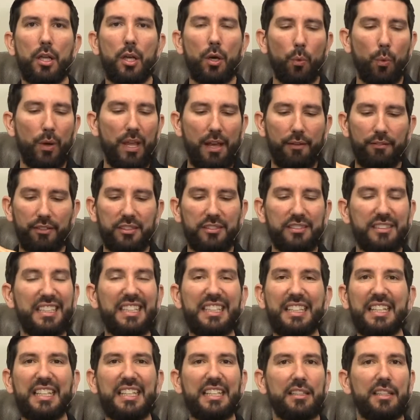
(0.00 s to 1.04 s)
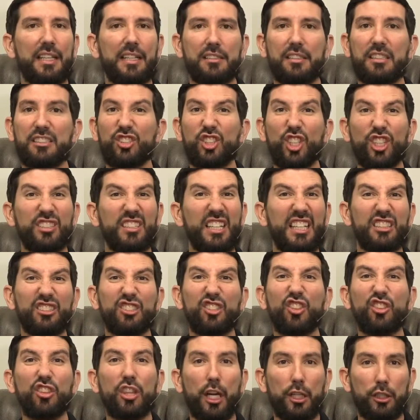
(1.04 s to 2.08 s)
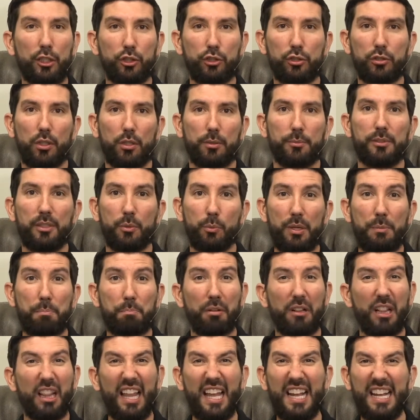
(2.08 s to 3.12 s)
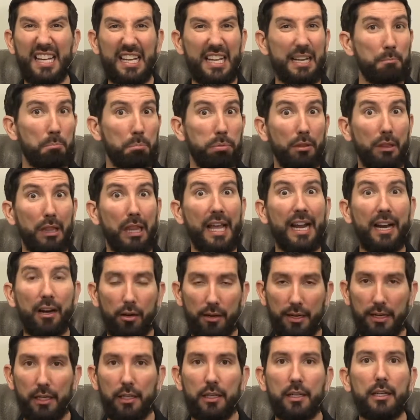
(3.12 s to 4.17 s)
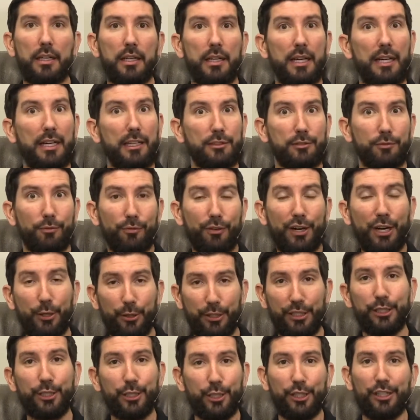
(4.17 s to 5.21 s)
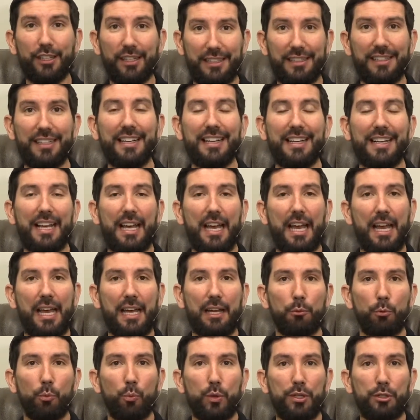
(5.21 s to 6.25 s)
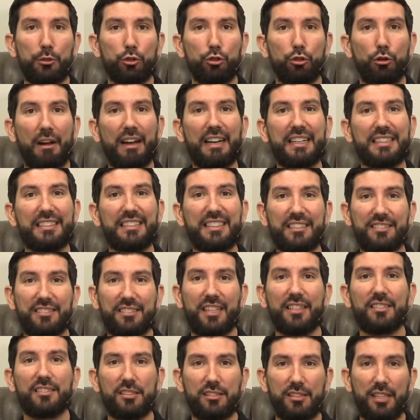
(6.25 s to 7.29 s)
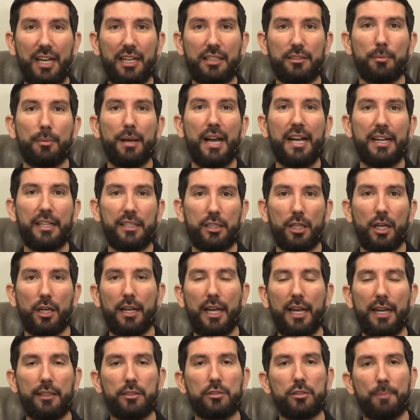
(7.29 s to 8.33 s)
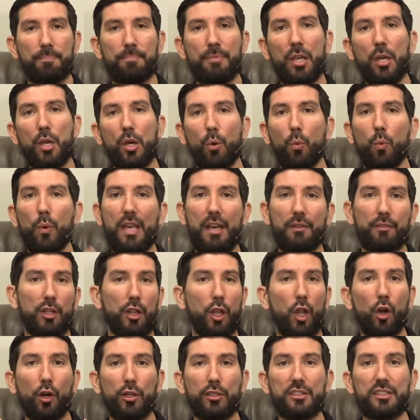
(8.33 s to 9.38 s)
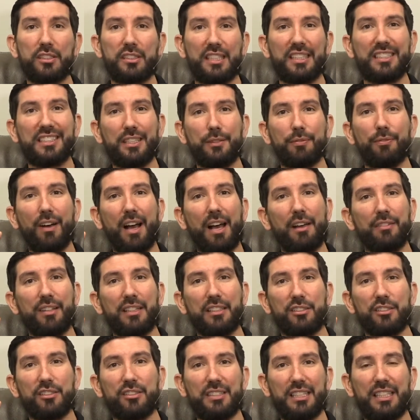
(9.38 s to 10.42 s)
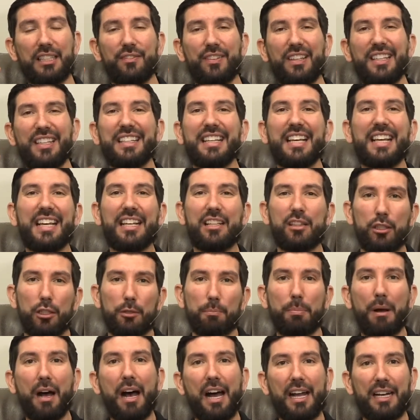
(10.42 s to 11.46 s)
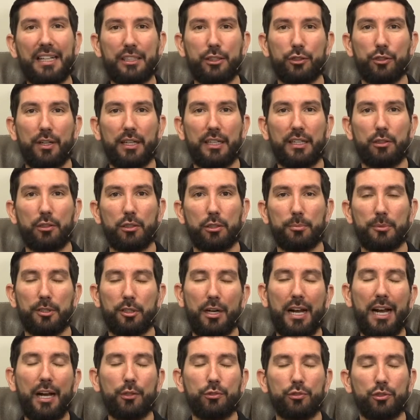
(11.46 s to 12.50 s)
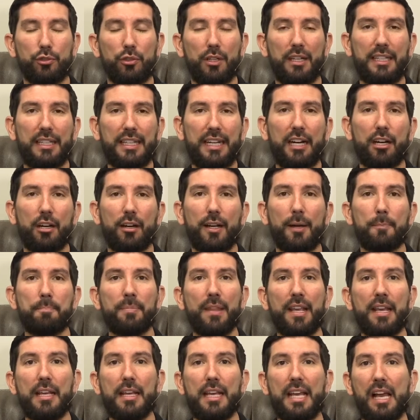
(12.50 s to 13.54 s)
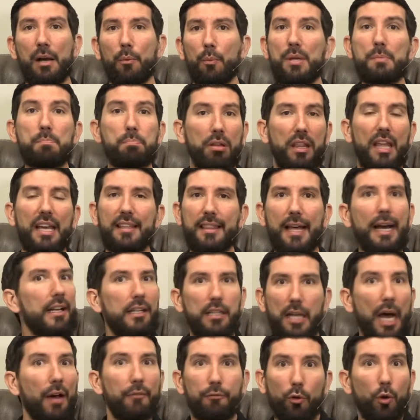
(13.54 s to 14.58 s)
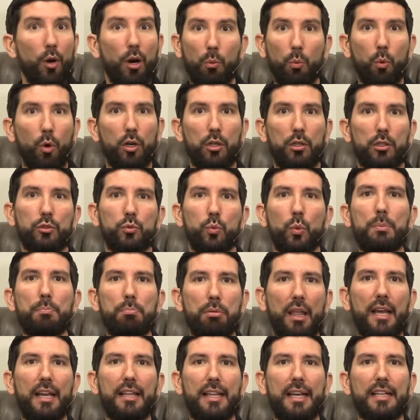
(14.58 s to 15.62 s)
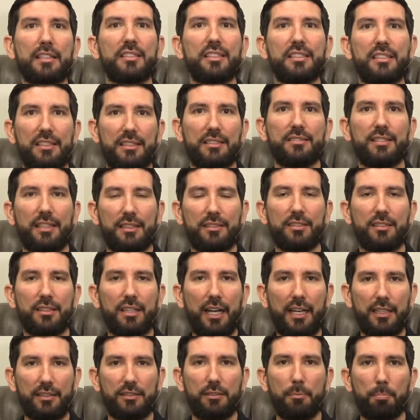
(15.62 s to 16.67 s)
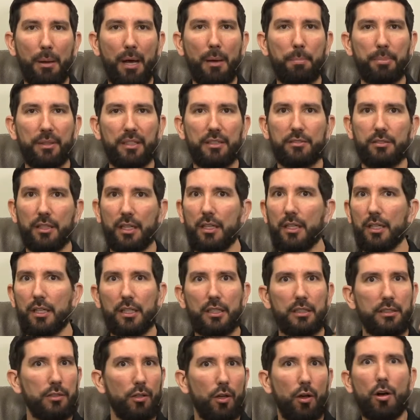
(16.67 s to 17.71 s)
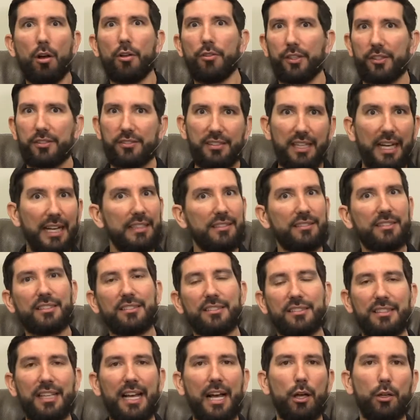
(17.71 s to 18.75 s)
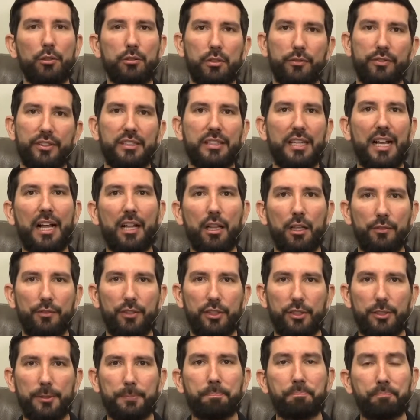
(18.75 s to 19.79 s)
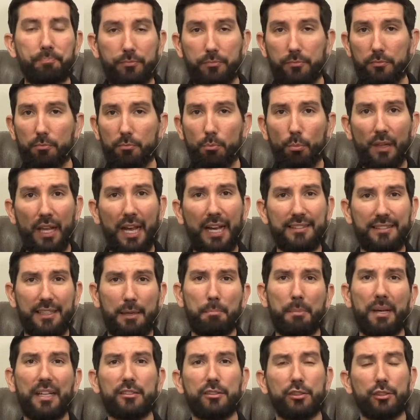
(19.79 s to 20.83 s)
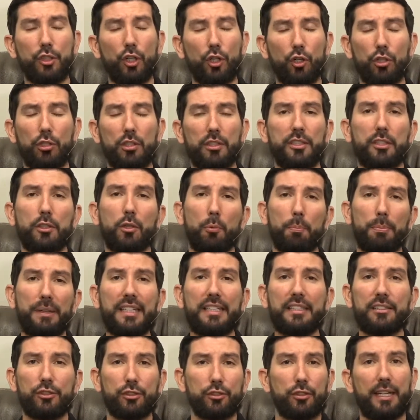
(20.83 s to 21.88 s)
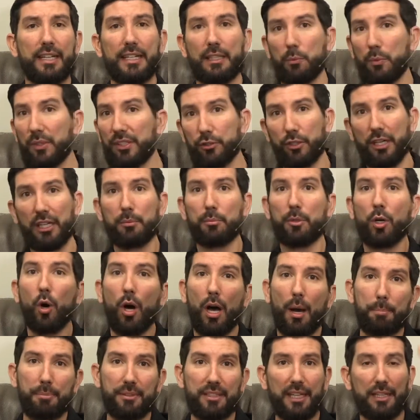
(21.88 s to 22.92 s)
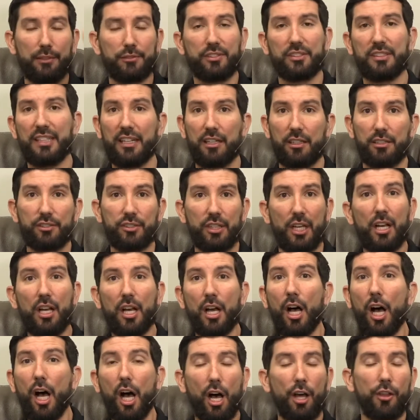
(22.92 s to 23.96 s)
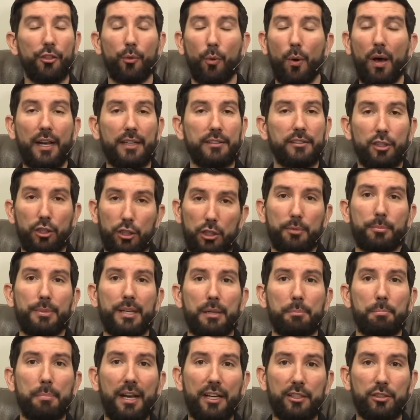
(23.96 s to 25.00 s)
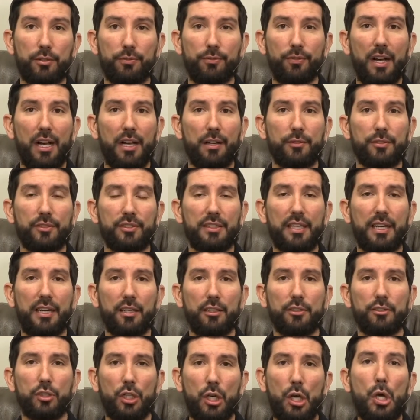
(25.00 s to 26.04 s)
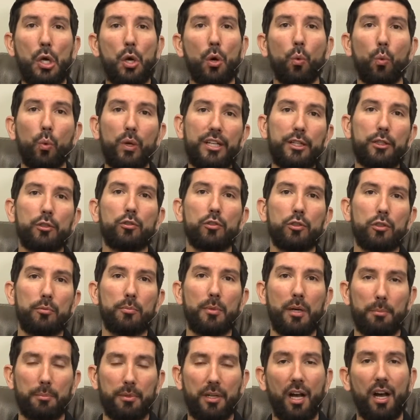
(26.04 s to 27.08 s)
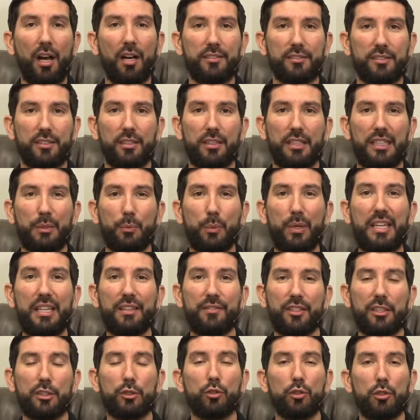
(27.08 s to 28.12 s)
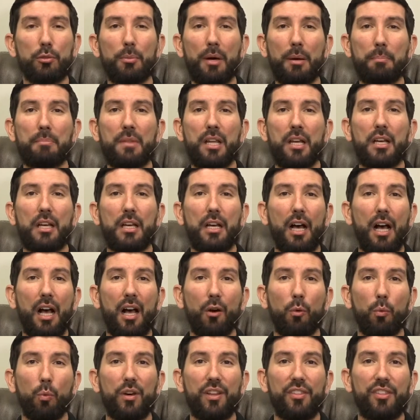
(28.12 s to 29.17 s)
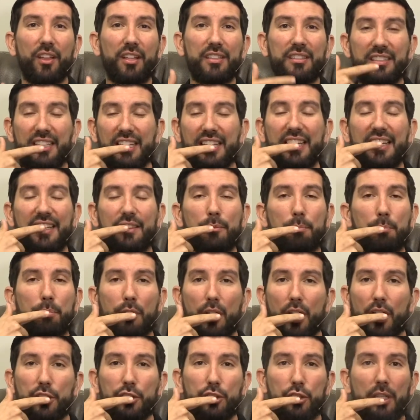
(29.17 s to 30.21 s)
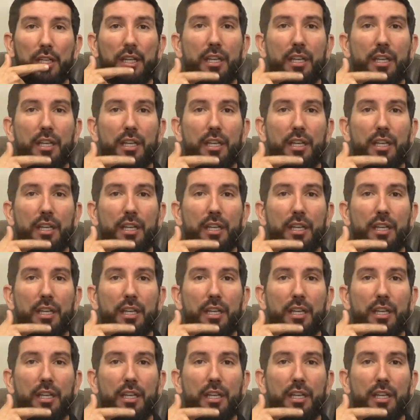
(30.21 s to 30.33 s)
We have a CD that just has thunderstorms, and we play it and blare it, and it's very good. And we're trying to desensitize them at a young age. We have a large 65-inch TV in their potty training room, their house training area. And we play that not for our workers, we play that to desensitize the puppies to all the sights and sounds of a television. As I mentioned earlier in obedience training, we train them to go up and down stairs. Otherwise, they're going to be petrified of stairs. We groom them constantly. We even groom them with a teeth brush.